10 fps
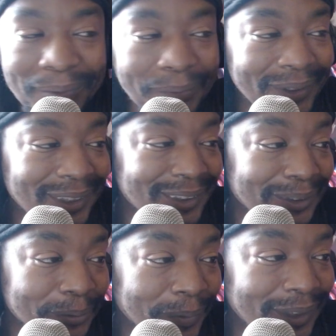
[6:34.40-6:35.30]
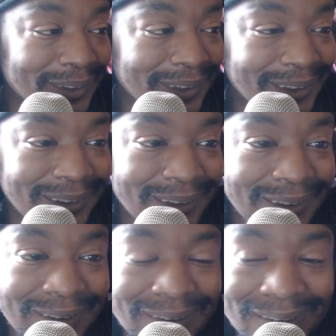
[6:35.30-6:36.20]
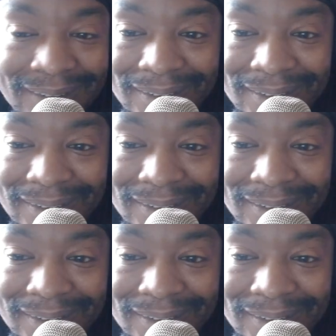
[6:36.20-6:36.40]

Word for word: but because this was basically just